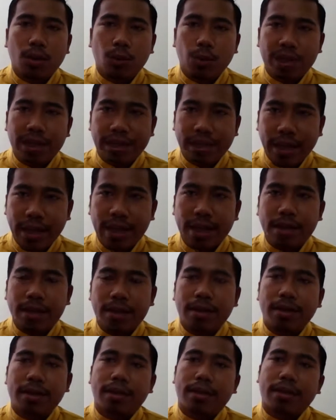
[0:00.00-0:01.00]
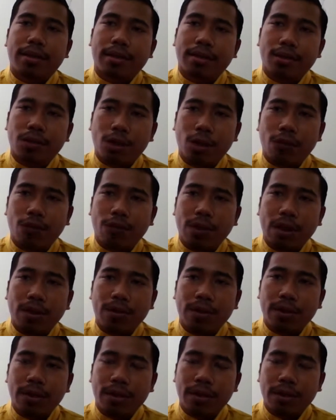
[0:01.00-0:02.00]
we can solve
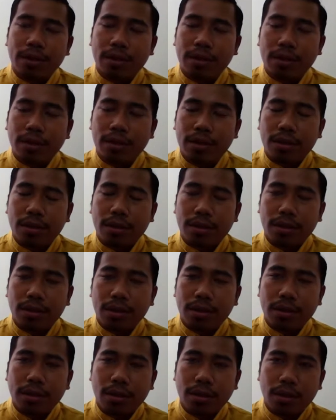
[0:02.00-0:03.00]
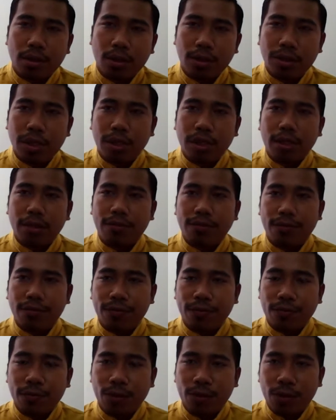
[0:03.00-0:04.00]
our objective
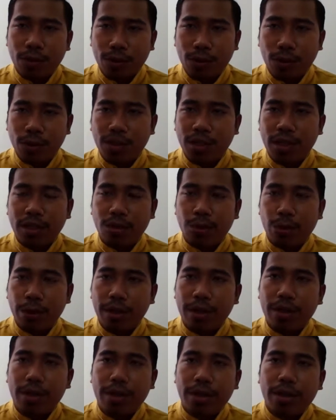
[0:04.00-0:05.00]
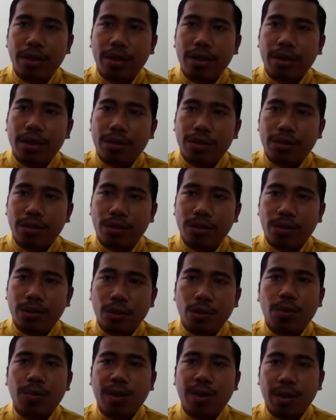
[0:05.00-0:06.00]
for social as well. So that
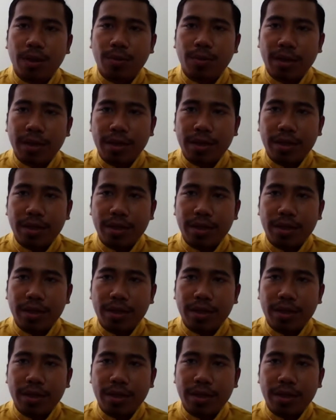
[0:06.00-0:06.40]
would be my